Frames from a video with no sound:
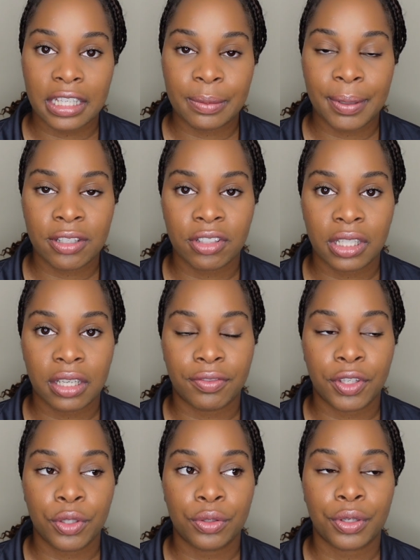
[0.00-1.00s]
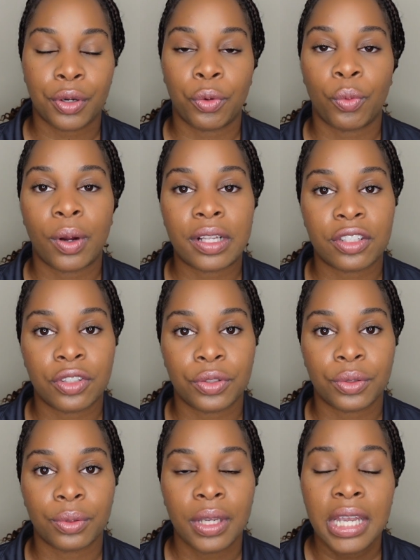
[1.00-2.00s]
especially if you
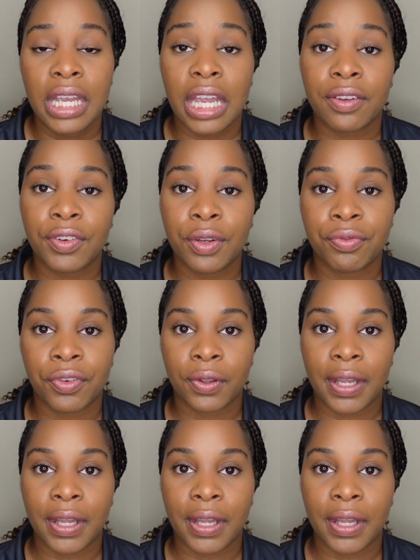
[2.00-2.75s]
feel